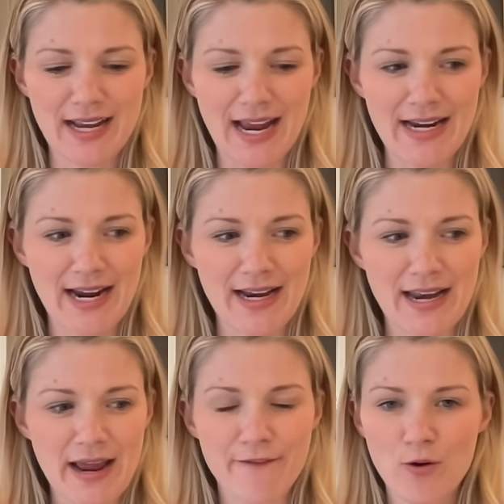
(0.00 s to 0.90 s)
and I
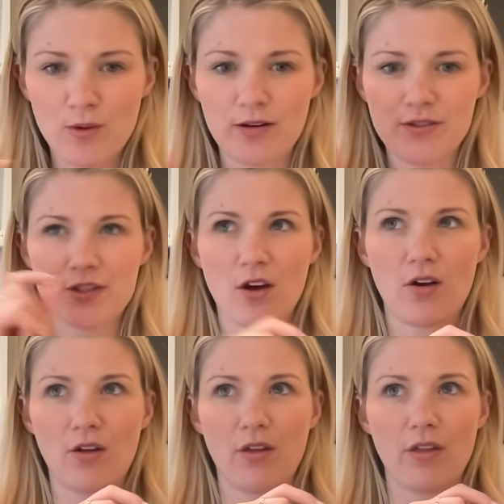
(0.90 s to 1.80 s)
never would have
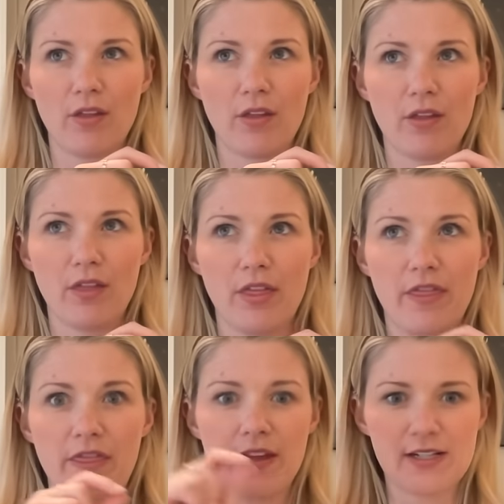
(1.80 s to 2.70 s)
saw
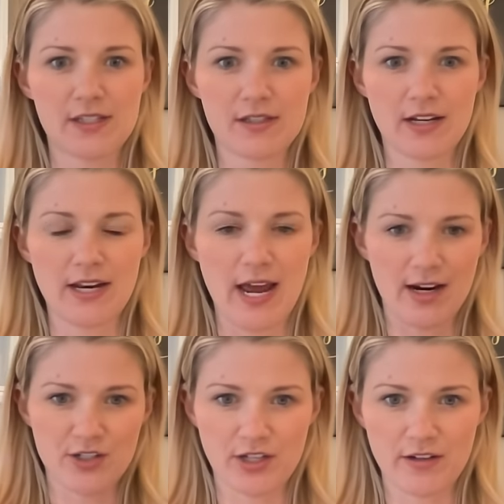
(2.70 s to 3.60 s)
this
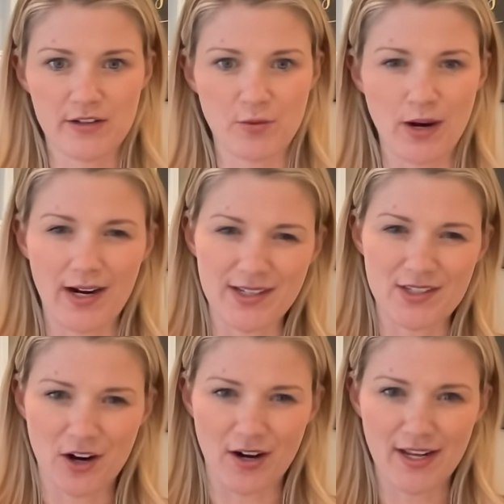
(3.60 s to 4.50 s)
connection to where I
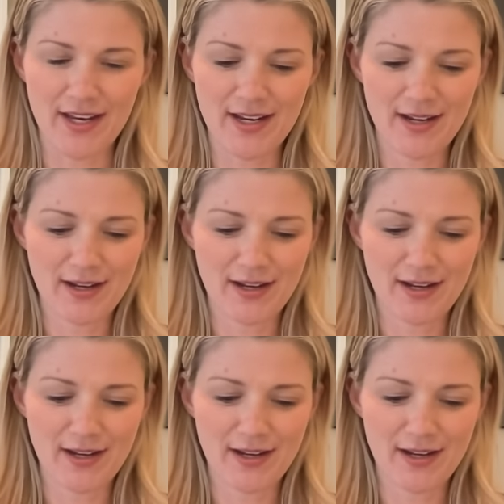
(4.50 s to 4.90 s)
started,